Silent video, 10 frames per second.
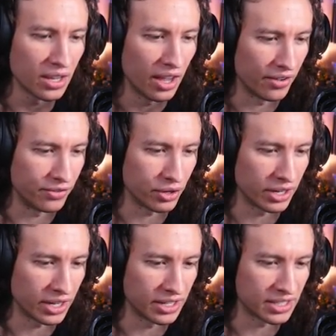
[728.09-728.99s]
If you can
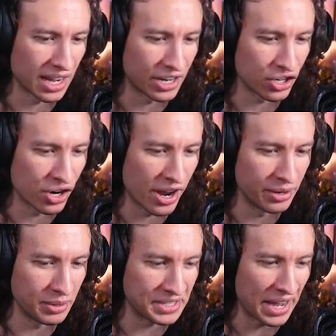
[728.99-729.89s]
get inside your
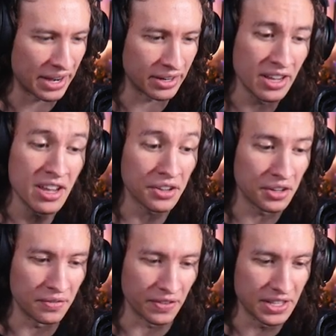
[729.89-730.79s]
enemy's head,
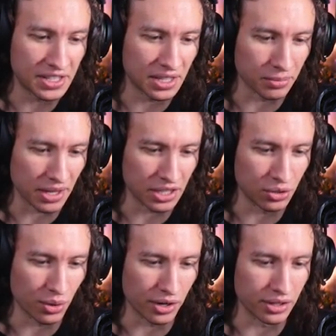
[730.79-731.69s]
convince them that you
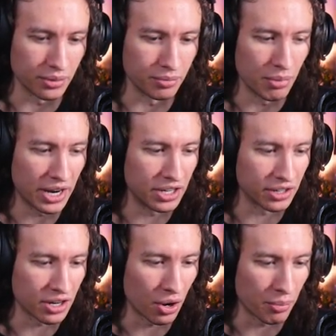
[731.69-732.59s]
are the mightier
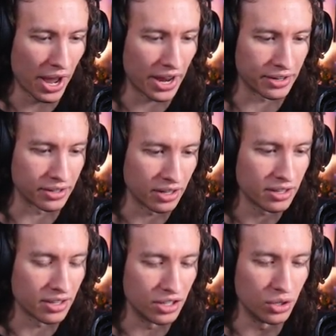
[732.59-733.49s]
combatant,
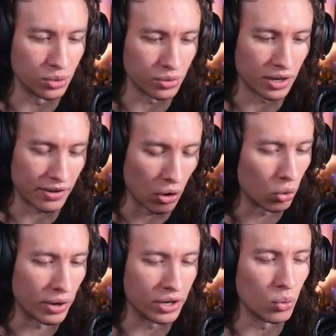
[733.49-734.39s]
then you have
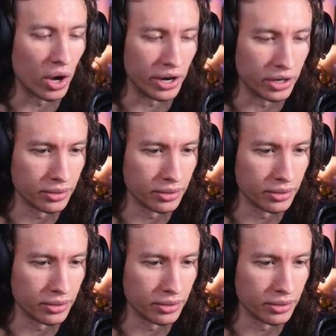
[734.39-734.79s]
already won.